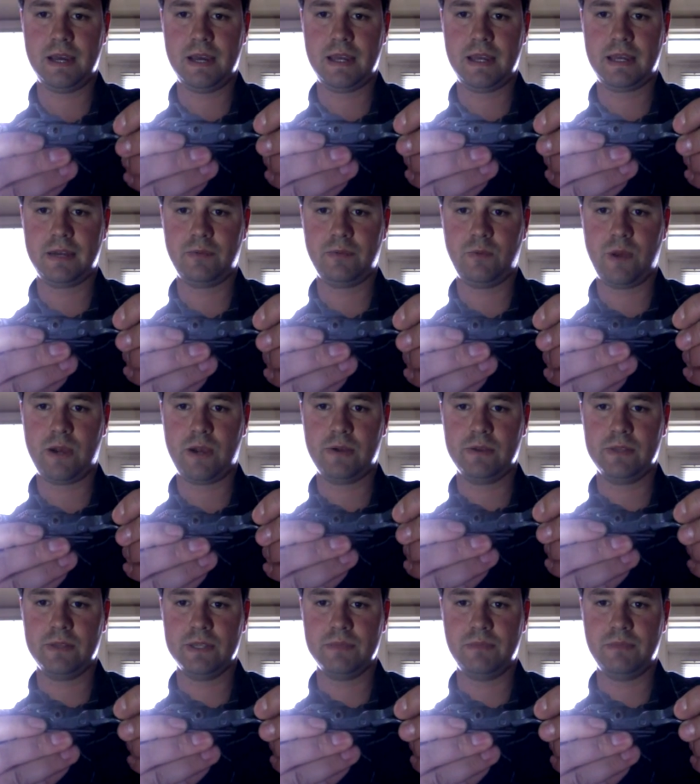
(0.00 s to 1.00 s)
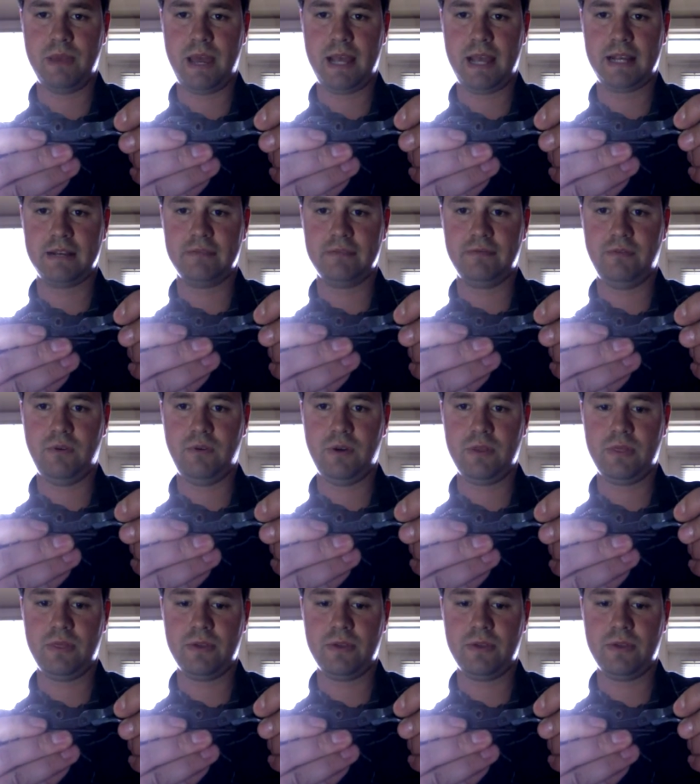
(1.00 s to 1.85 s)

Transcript: I can wiggle this back and forth.